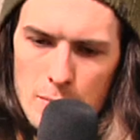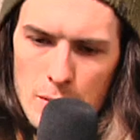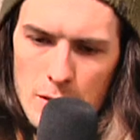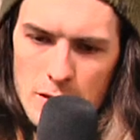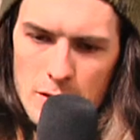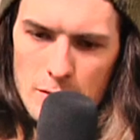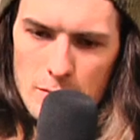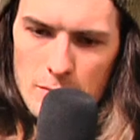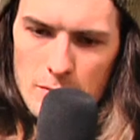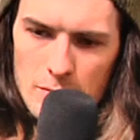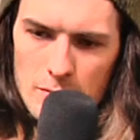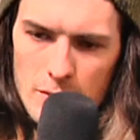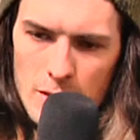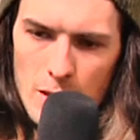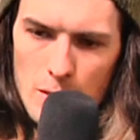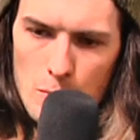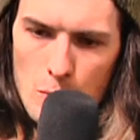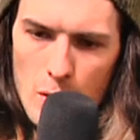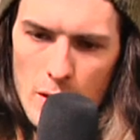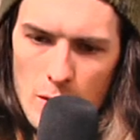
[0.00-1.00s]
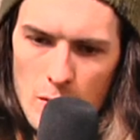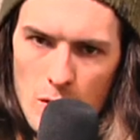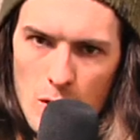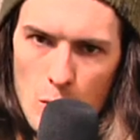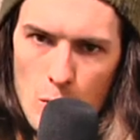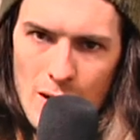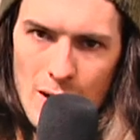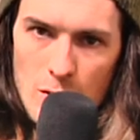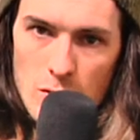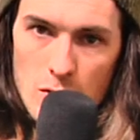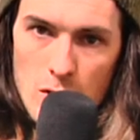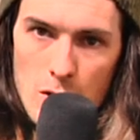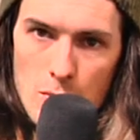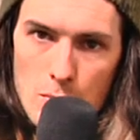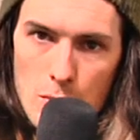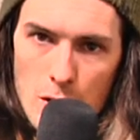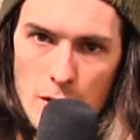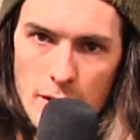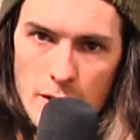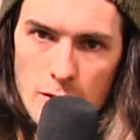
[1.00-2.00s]
a bunch of, what I would call
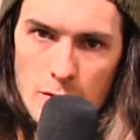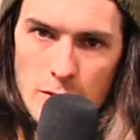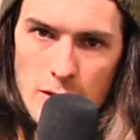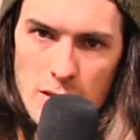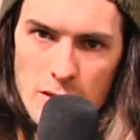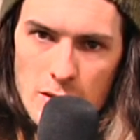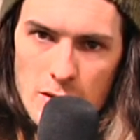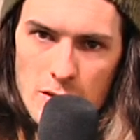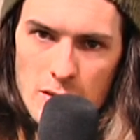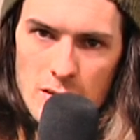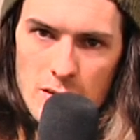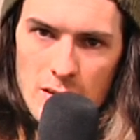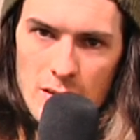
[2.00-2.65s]
market research.